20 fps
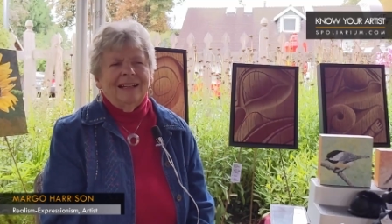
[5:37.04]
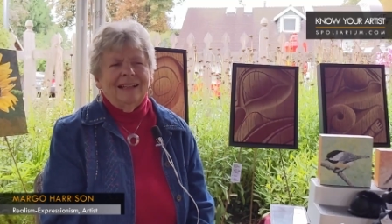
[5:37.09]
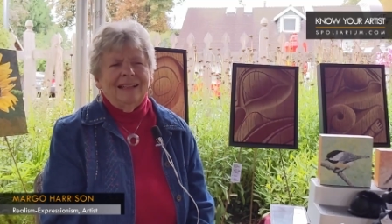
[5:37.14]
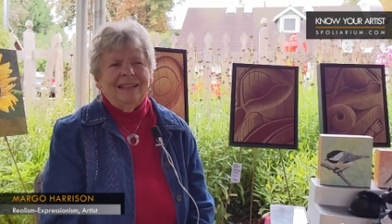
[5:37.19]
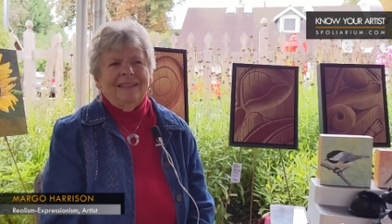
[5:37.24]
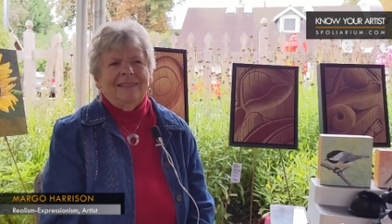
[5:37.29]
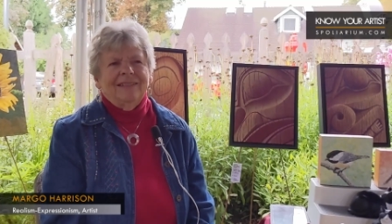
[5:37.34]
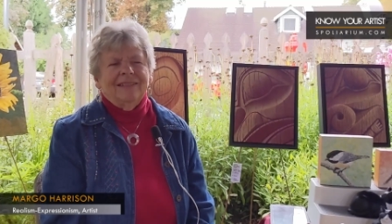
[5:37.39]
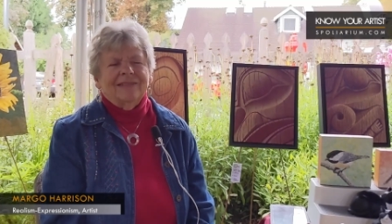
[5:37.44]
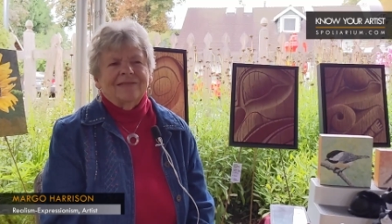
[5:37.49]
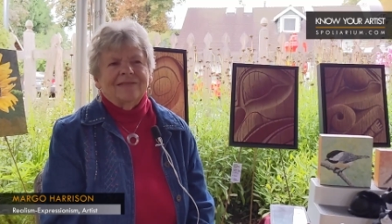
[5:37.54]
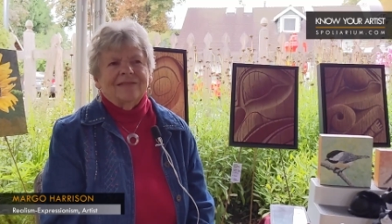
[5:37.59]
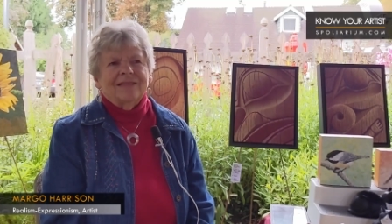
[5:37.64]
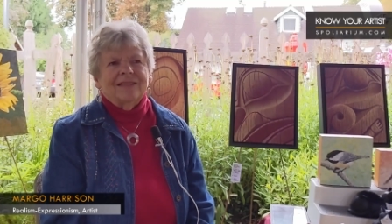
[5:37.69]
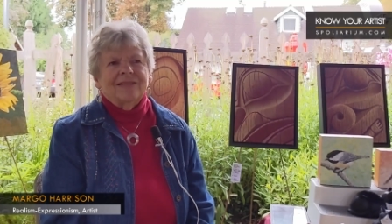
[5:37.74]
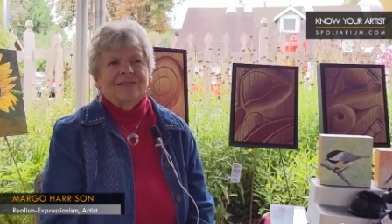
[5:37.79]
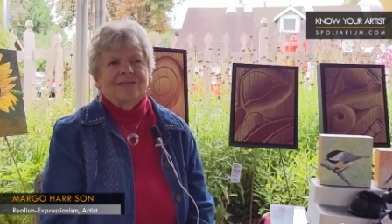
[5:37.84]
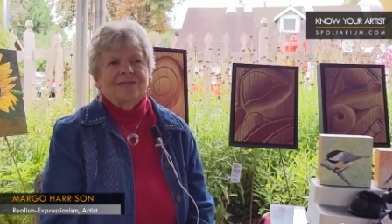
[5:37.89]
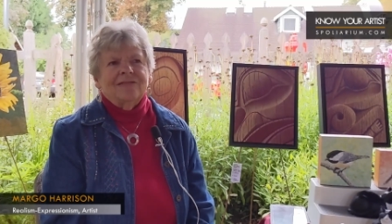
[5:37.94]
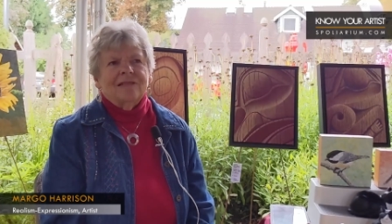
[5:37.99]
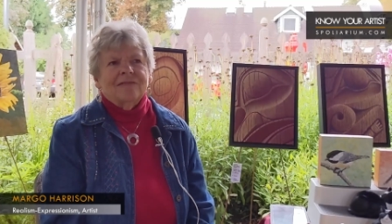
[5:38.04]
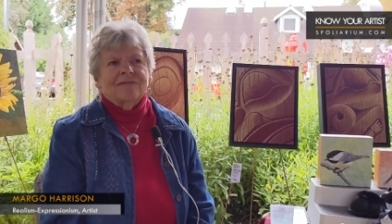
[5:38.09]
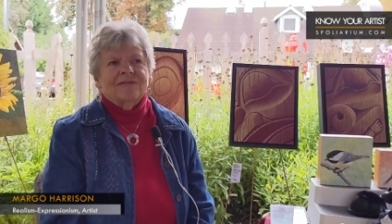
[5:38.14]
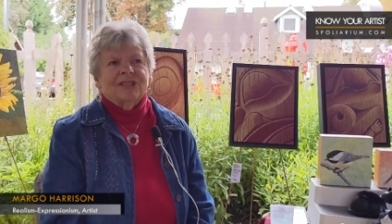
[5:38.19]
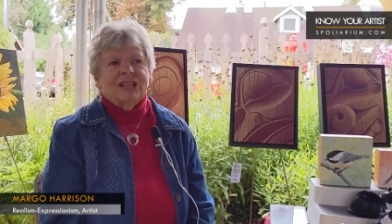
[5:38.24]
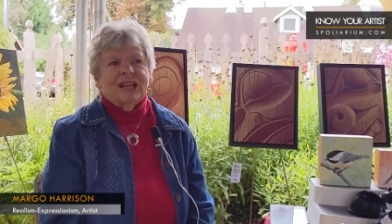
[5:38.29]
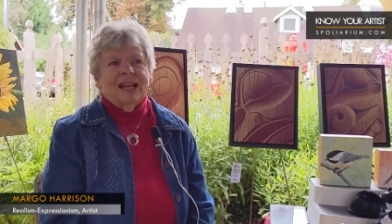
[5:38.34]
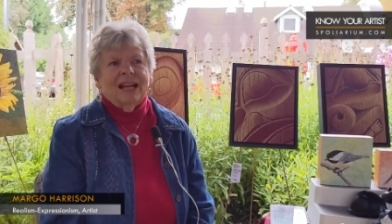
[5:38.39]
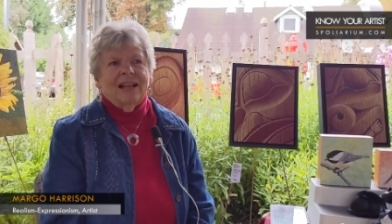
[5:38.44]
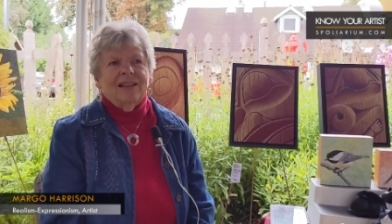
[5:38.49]
I don't know of
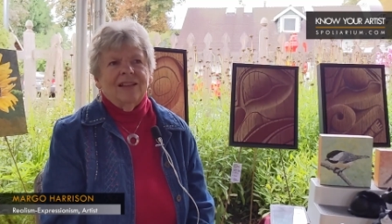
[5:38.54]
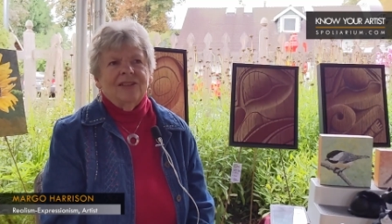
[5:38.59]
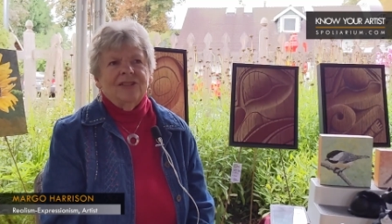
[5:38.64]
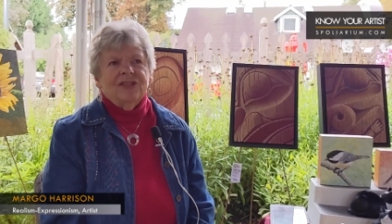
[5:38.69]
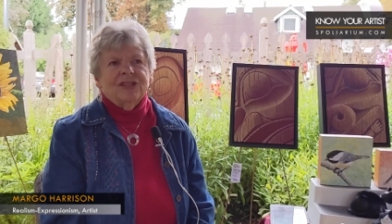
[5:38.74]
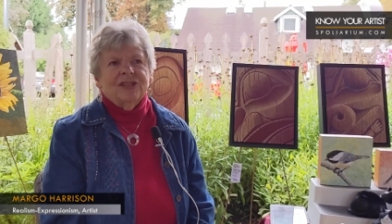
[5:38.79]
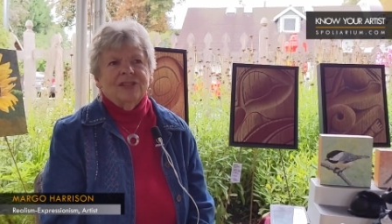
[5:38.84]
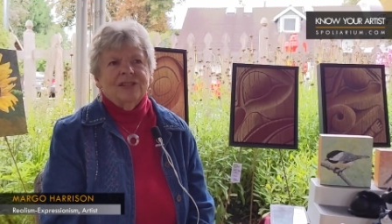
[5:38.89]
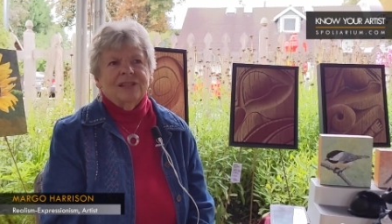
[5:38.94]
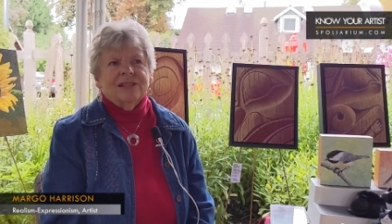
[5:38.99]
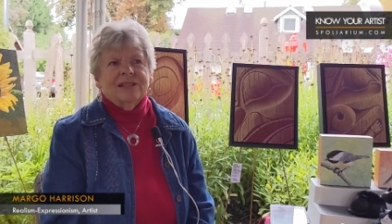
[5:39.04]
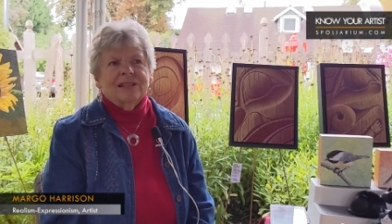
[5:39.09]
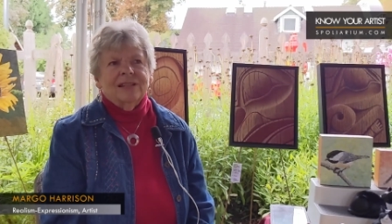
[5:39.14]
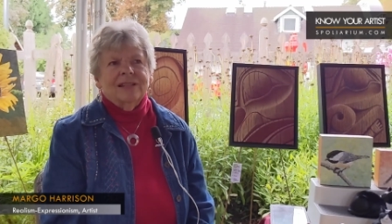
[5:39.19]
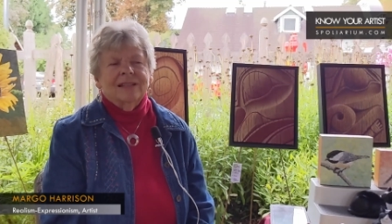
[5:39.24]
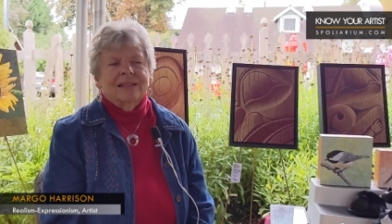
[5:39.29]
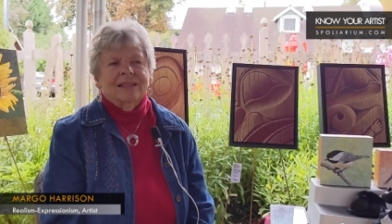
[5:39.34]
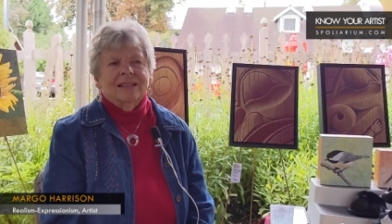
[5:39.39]
challenges.